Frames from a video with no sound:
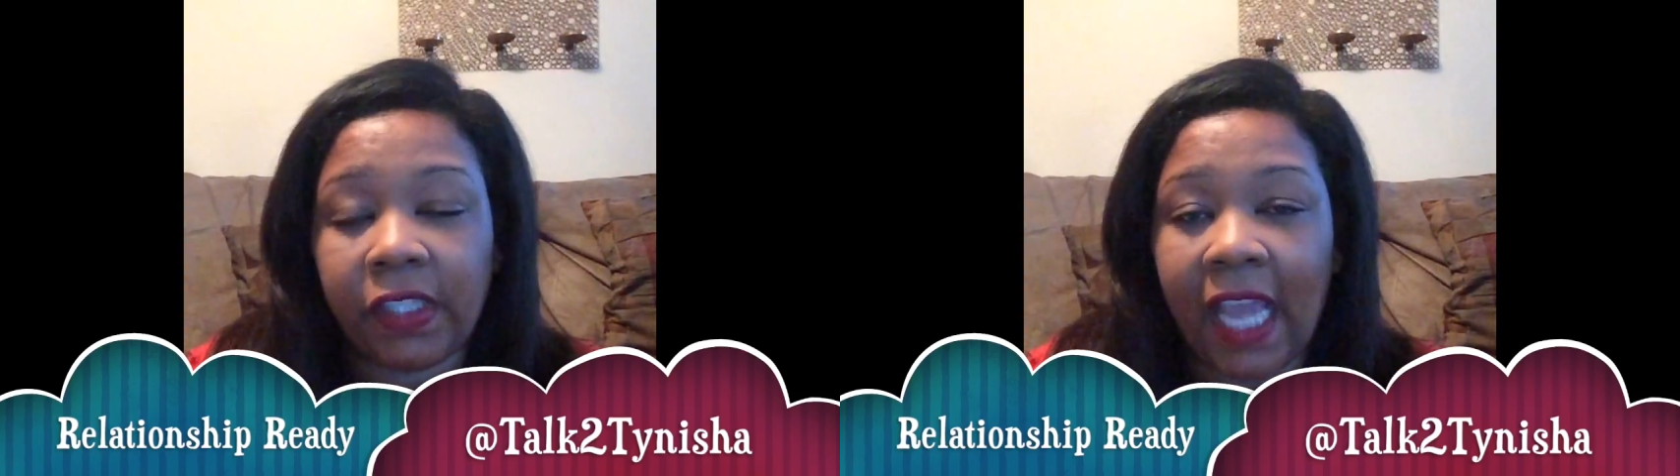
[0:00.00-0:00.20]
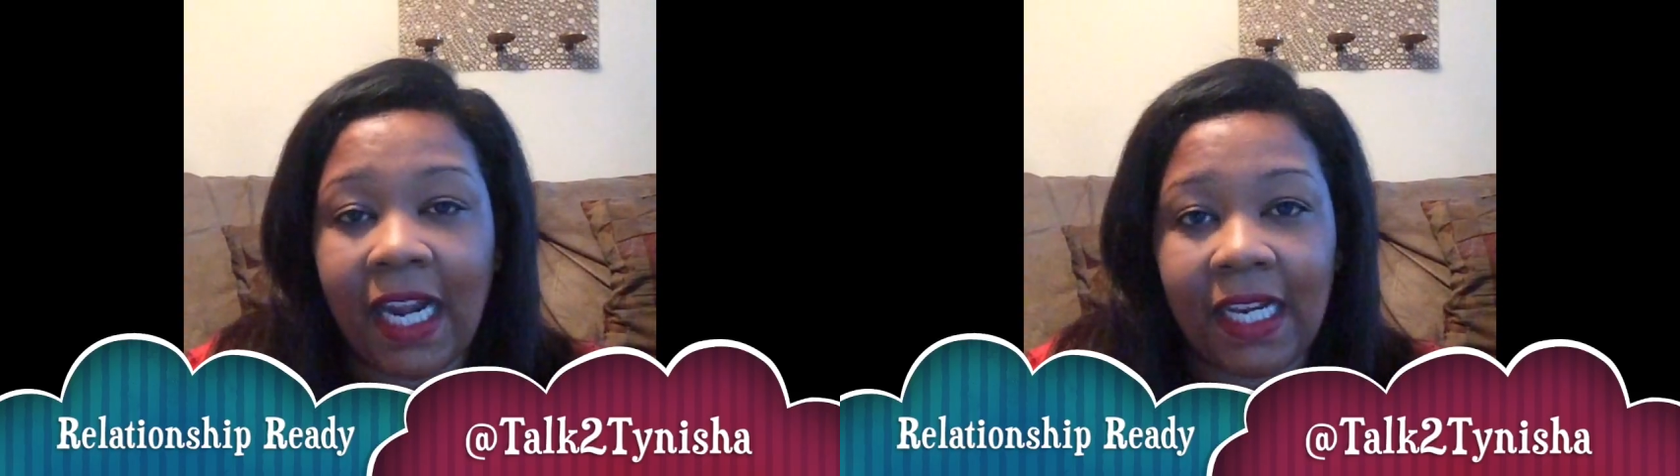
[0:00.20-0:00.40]

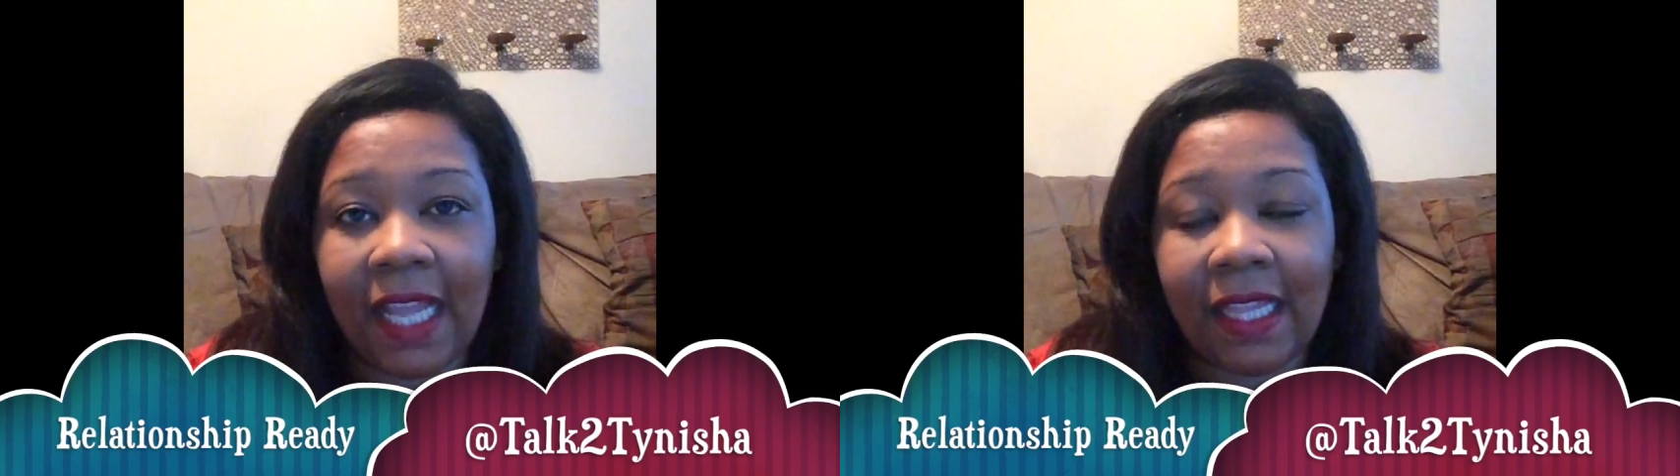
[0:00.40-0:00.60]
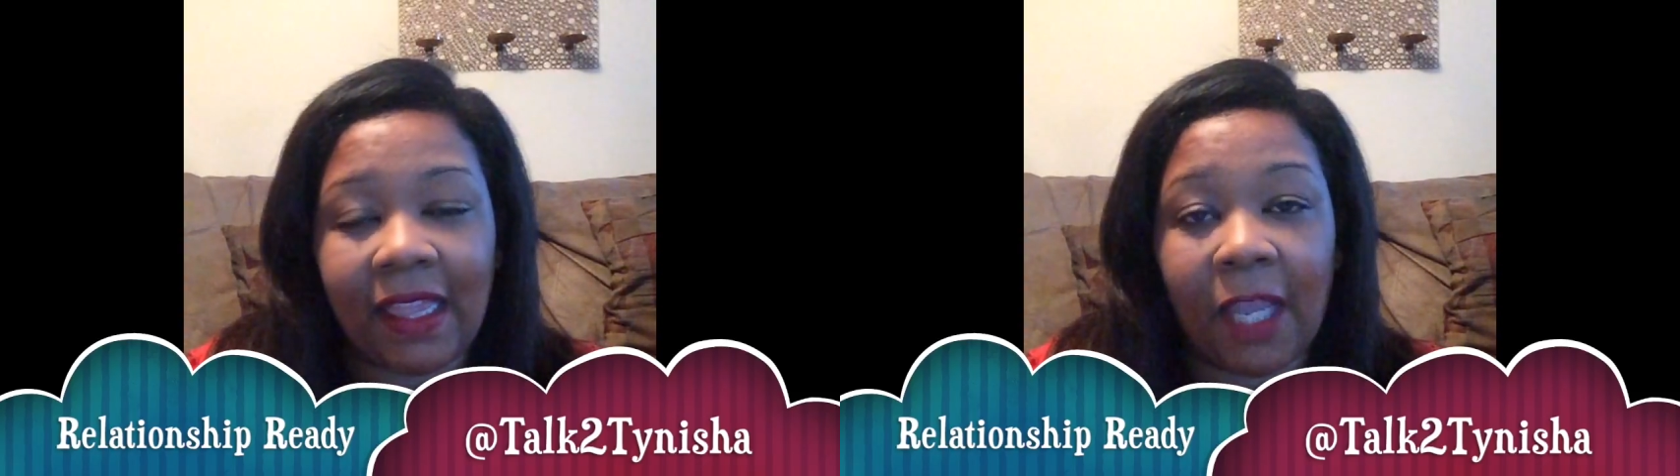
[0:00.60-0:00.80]

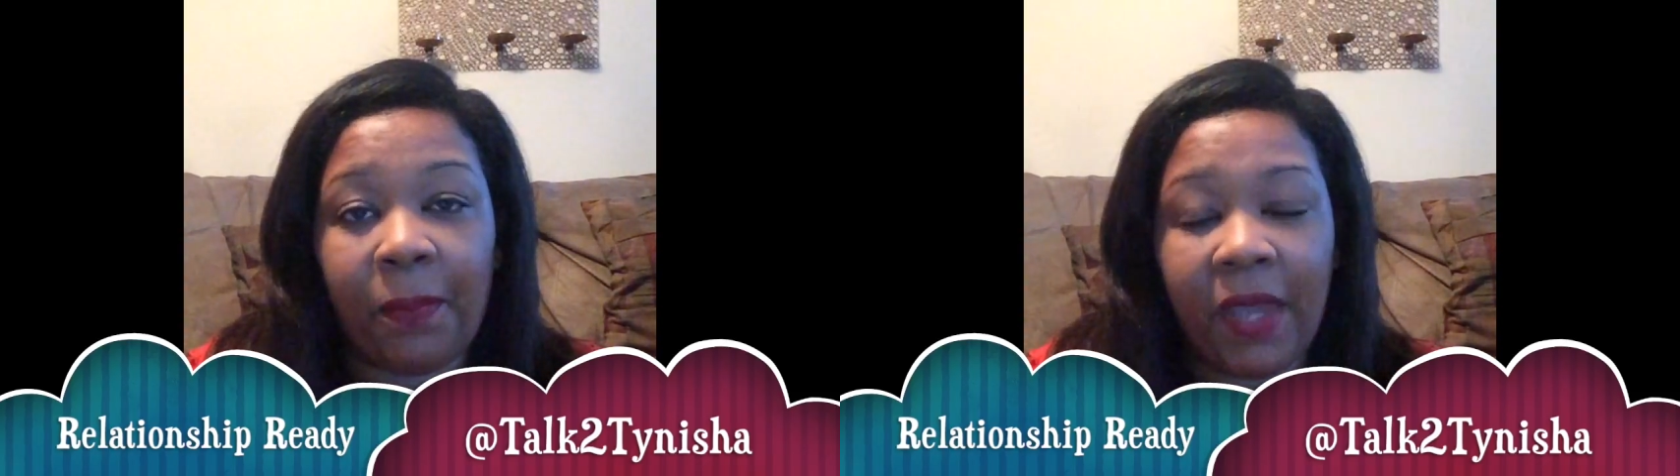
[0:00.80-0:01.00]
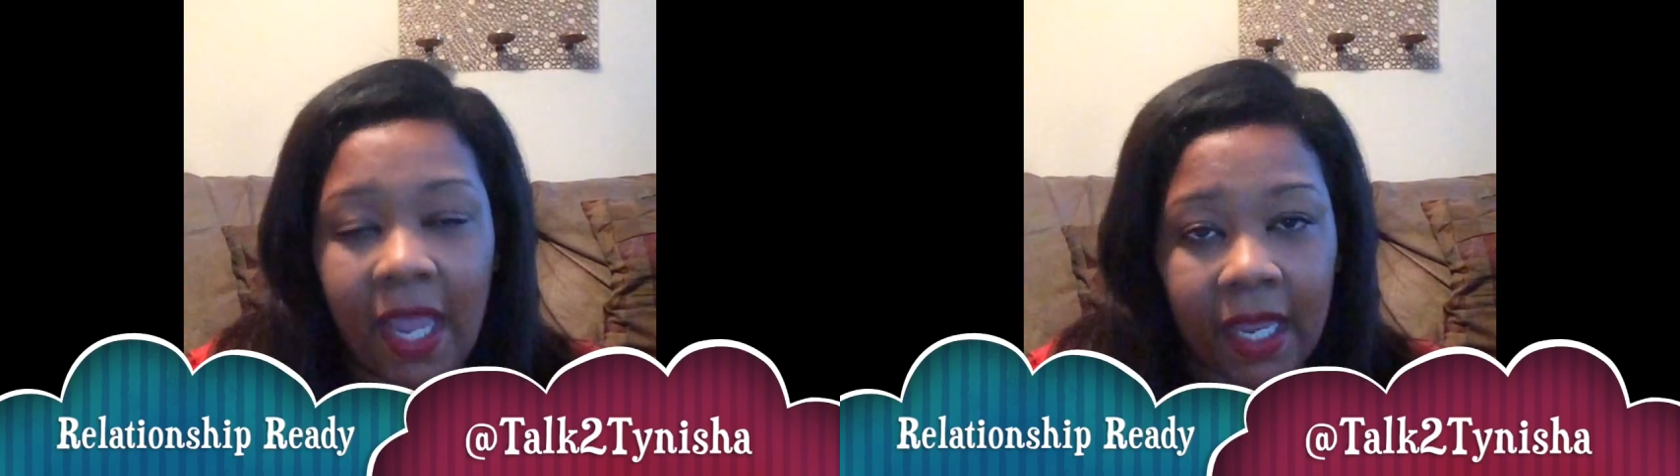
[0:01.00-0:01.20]
candidate that they
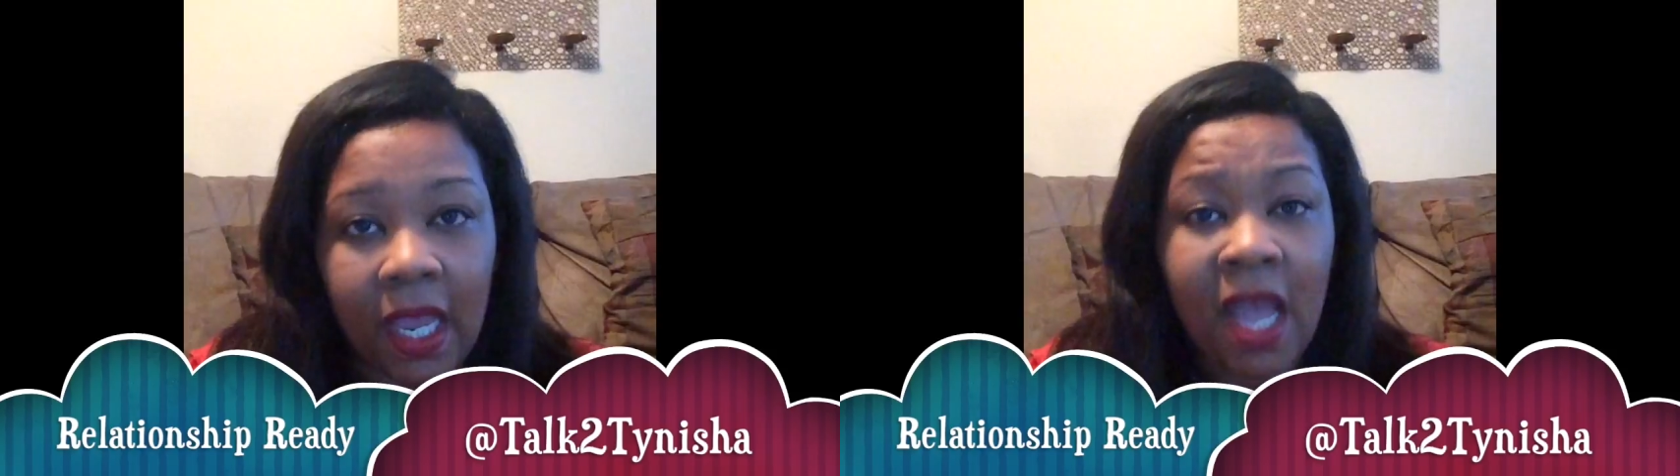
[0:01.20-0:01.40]
pick.